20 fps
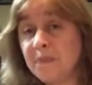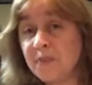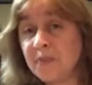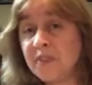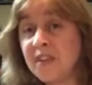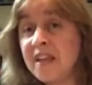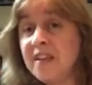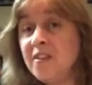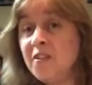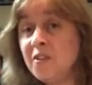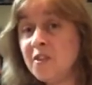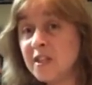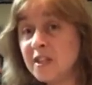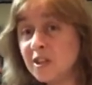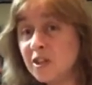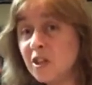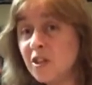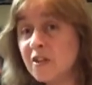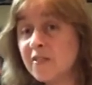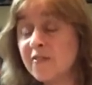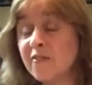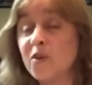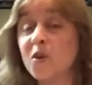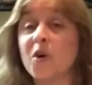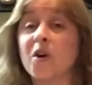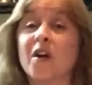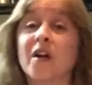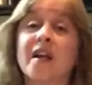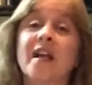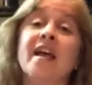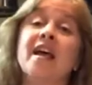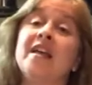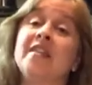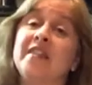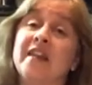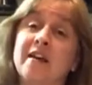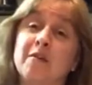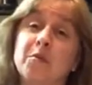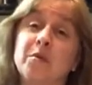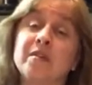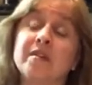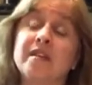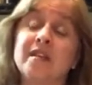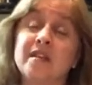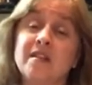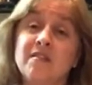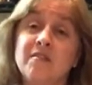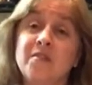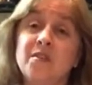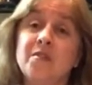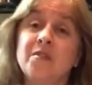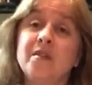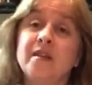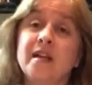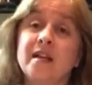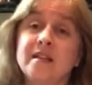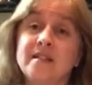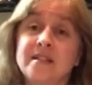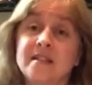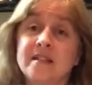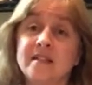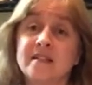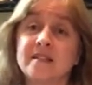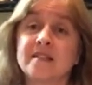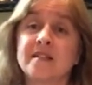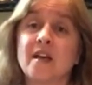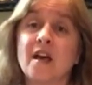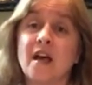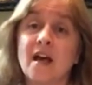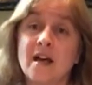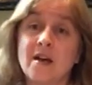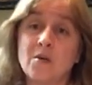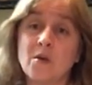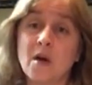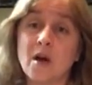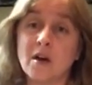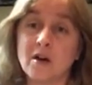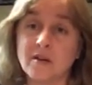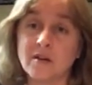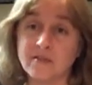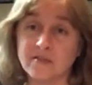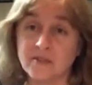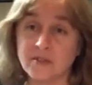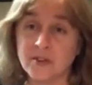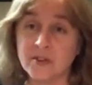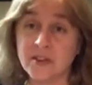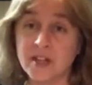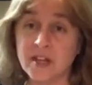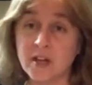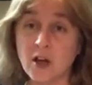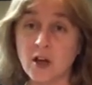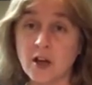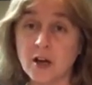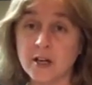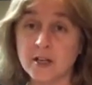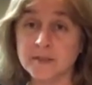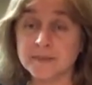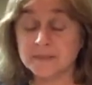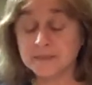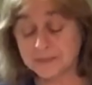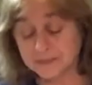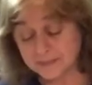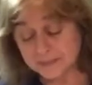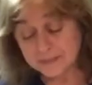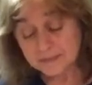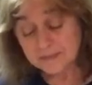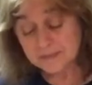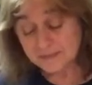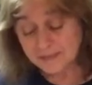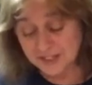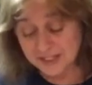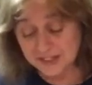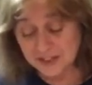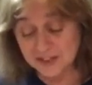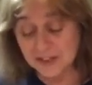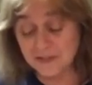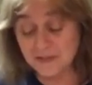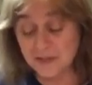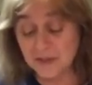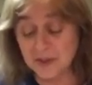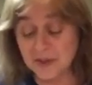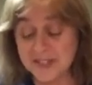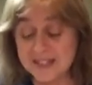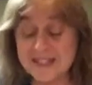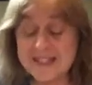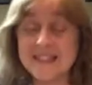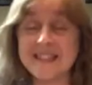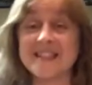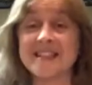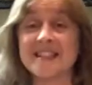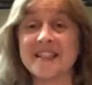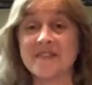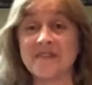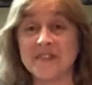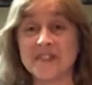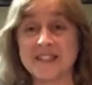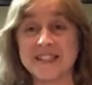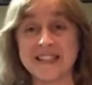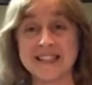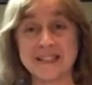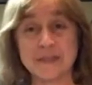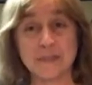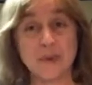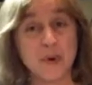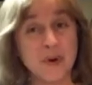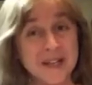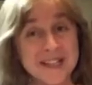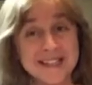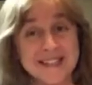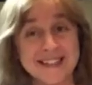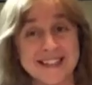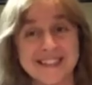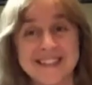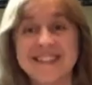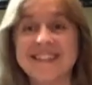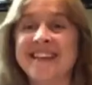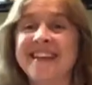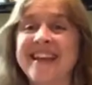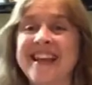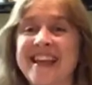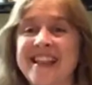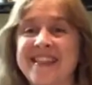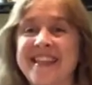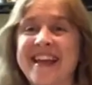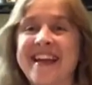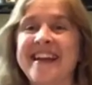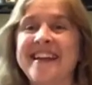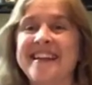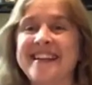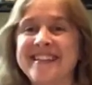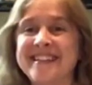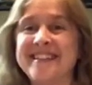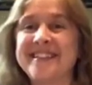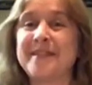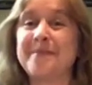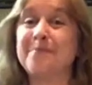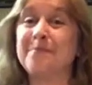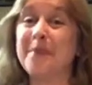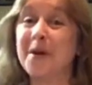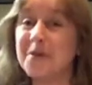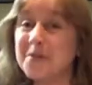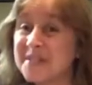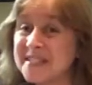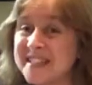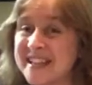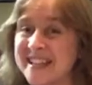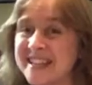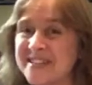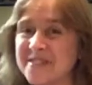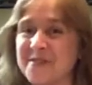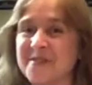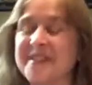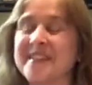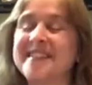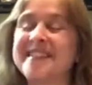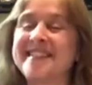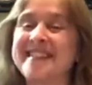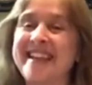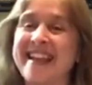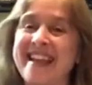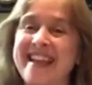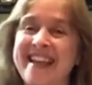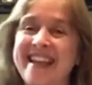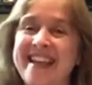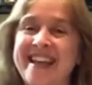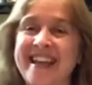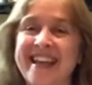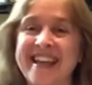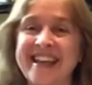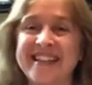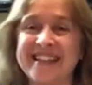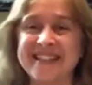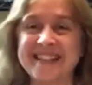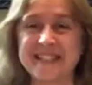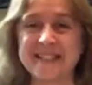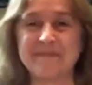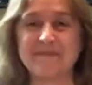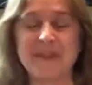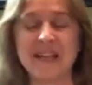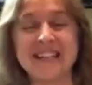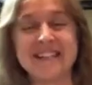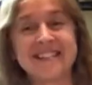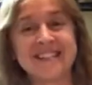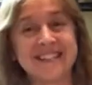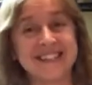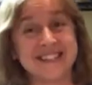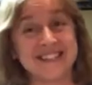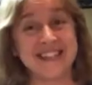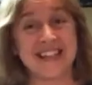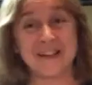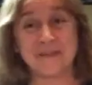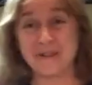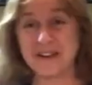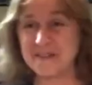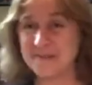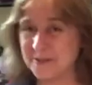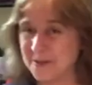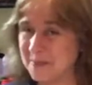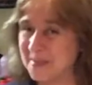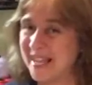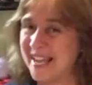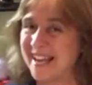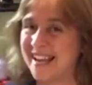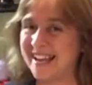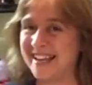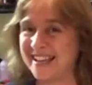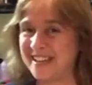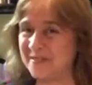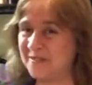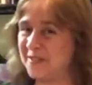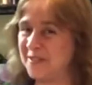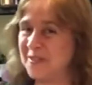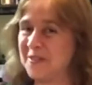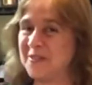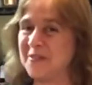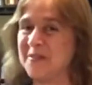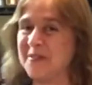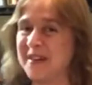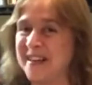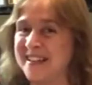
that you can look for that will give you an idea as to how harmful they are. So for instance, if it says poison, that is the most dangerous, and it's best to stay away from that if you